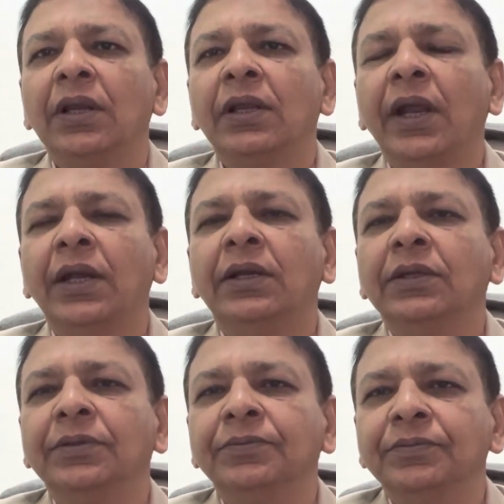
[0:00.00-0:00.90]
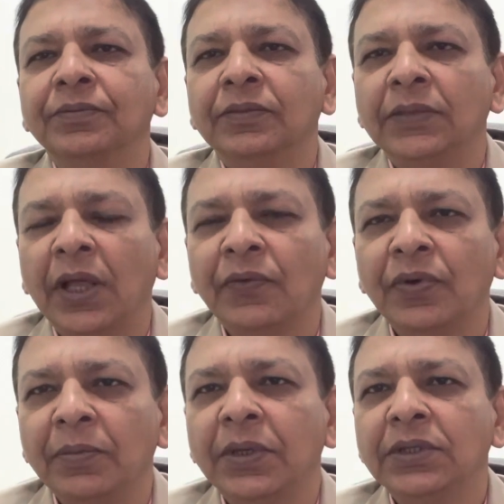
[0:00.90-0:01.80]
get the
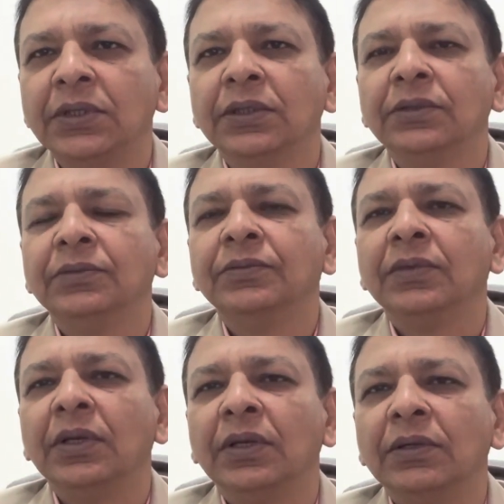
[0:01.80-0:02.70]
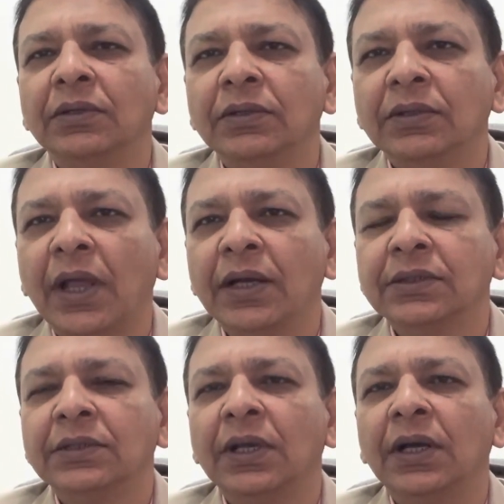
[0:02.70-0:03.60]
information.
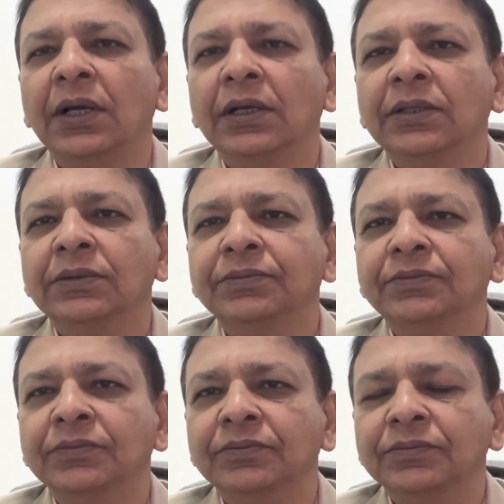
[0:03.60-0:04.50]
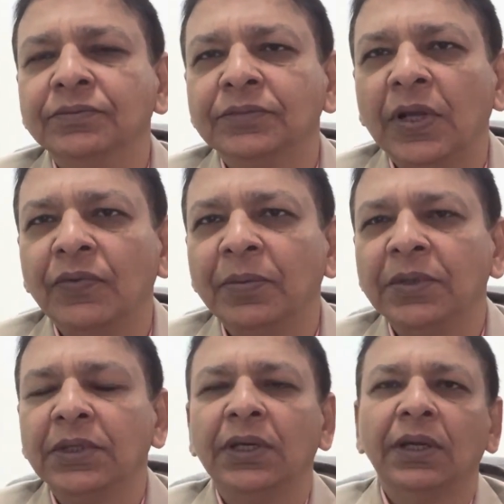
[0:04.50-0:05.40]
That's
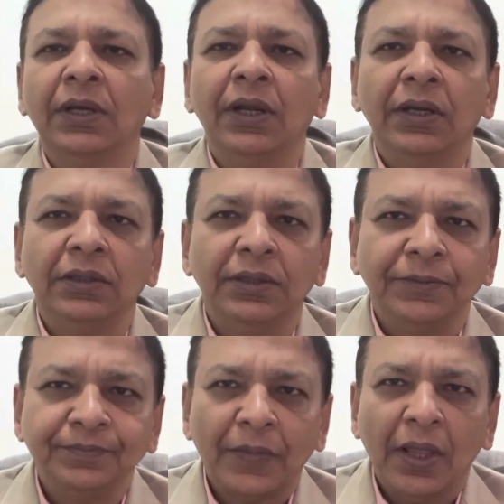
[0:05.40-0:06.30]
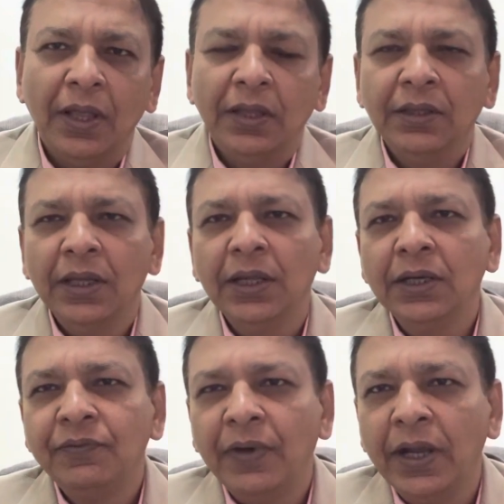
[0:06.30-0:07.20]
information technology. Then I
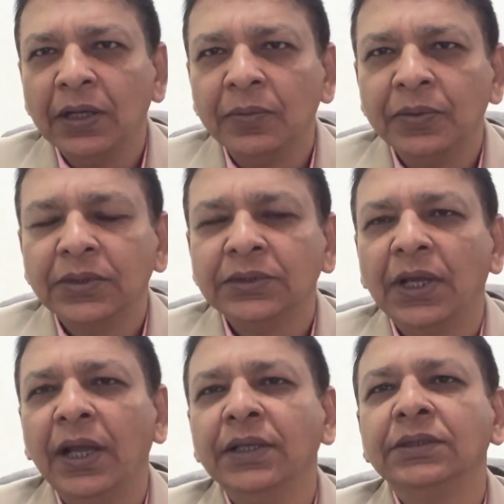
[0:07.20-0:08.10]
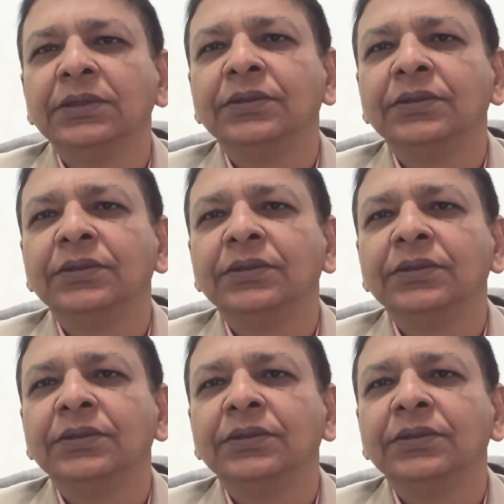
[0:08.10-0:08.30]
define computer science,